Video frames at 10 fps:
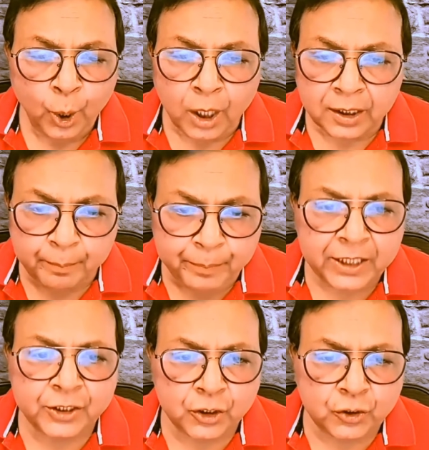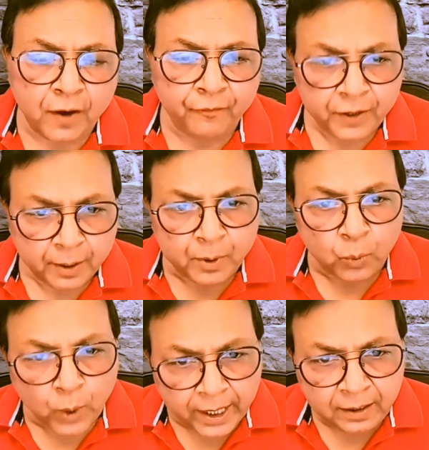on the basis of, number
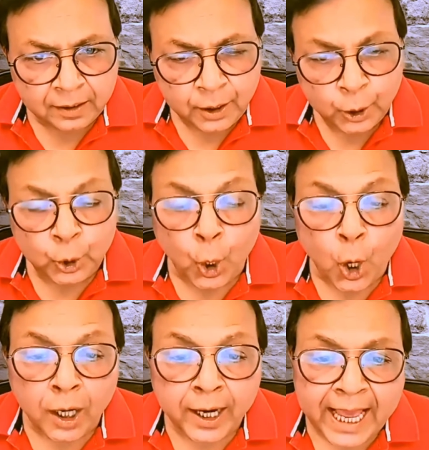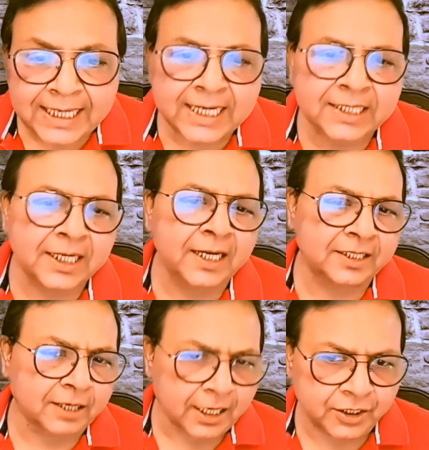one, the organizational
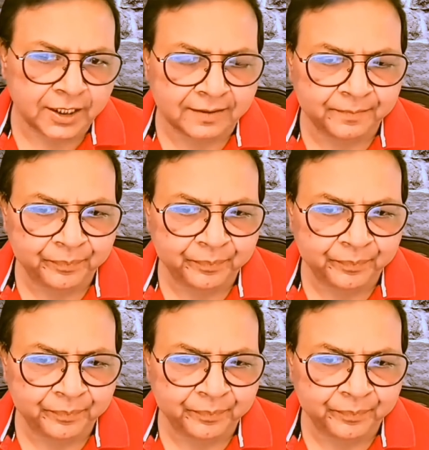structure.